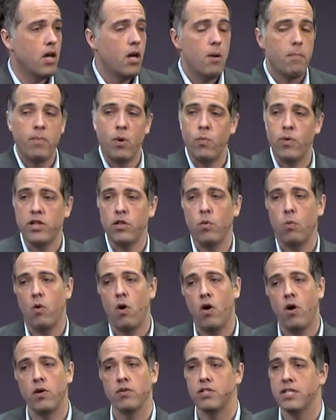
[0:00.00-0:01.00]
But when the
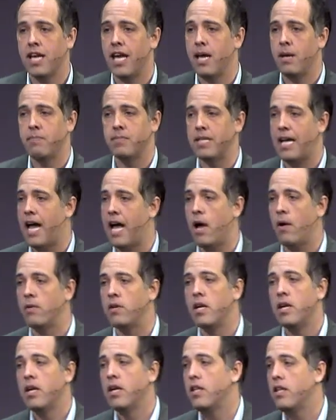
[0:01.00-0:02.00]
walls came down,
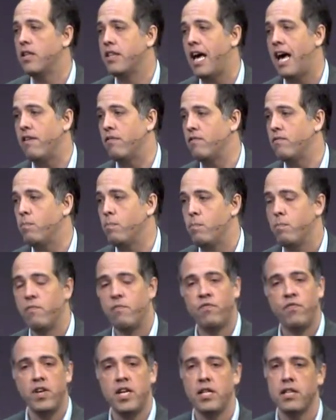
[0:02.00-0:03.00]
that
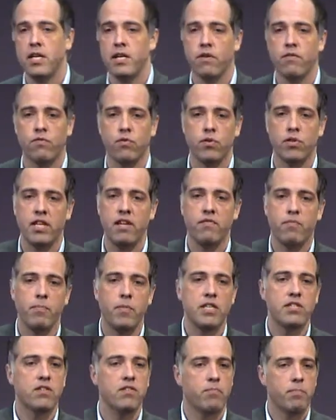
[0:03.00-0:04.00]
feeling of relief
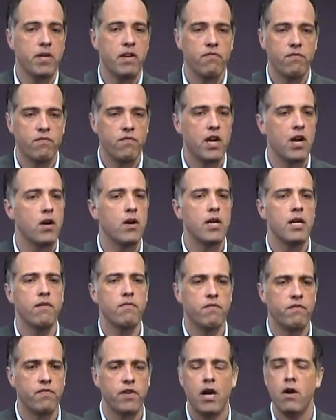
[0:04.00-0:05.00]
must have been very,
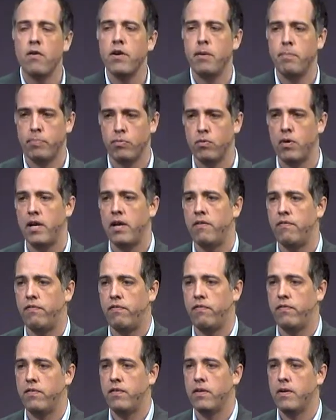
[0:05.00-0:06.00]
very
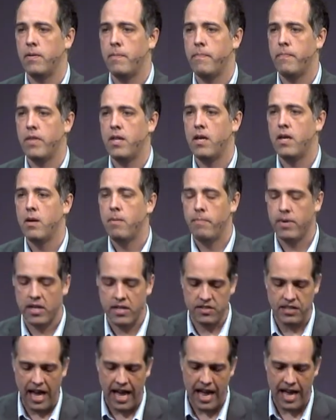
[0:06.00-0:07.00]
brief,
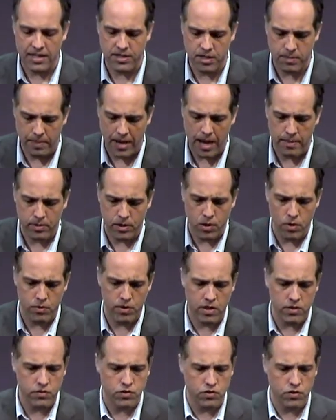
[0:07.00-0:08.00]
because as the
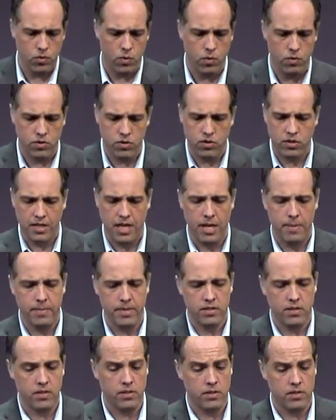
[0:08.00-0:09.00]
Babylonian soldiers came
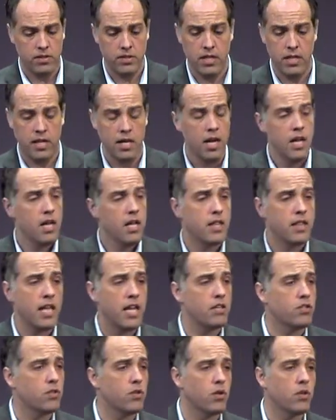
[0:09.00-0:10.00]
into the city, they
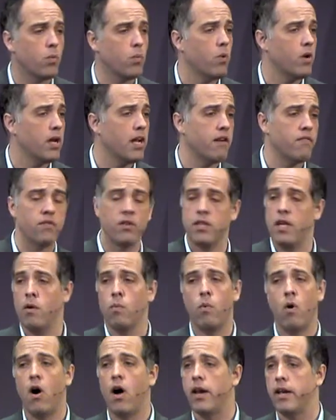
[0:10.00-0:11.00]
took whatever they
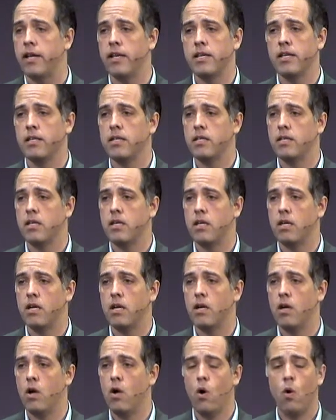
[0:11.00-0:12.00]
wanted,
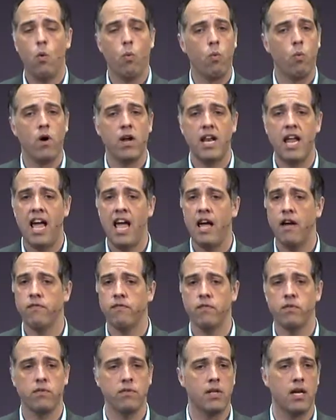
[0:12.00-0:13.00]

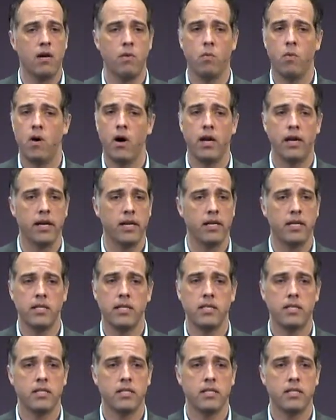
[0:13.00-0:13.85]
whatever they wanted,